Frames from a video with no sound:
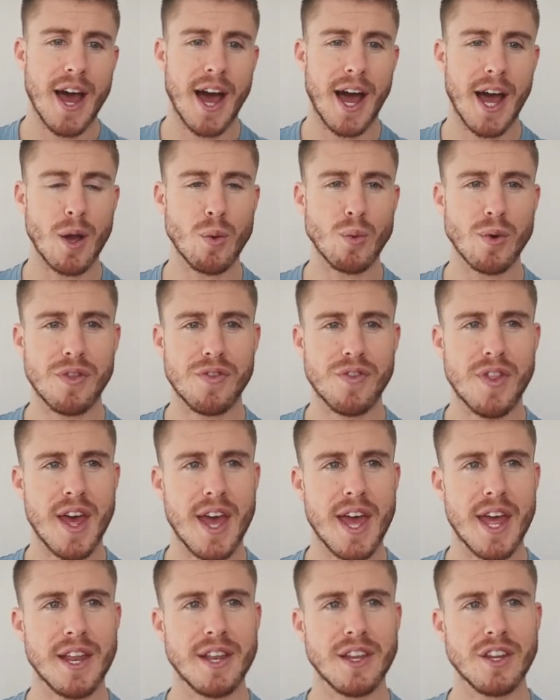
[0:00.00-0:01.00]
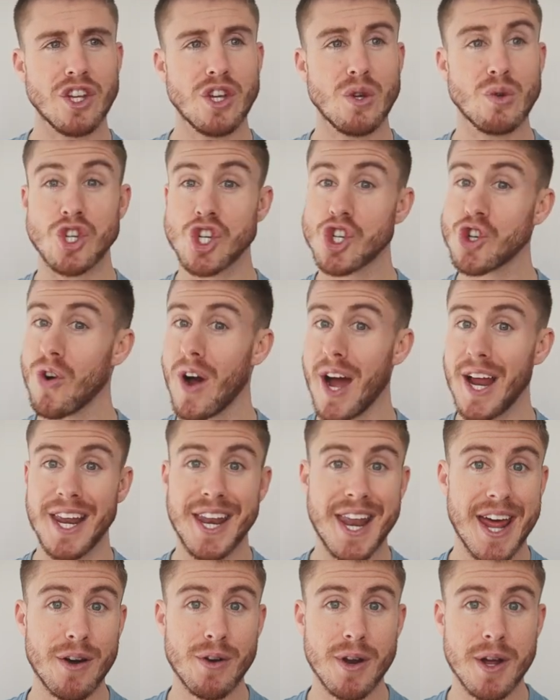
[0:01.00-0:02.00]
I would then use trial
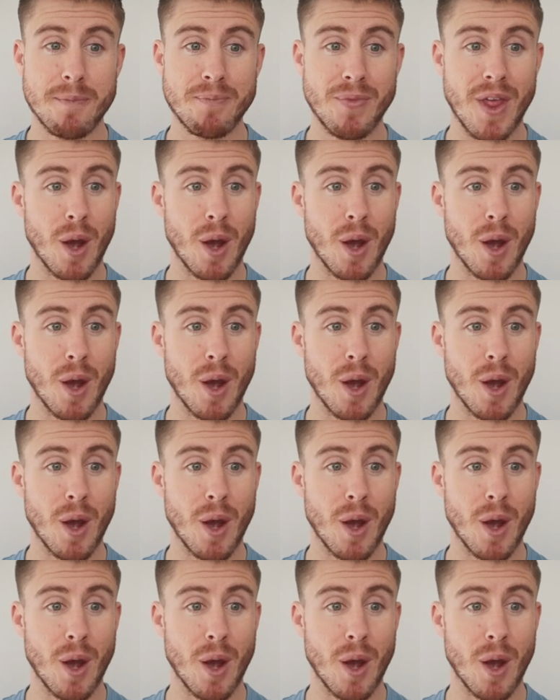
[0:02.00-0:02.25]
and error.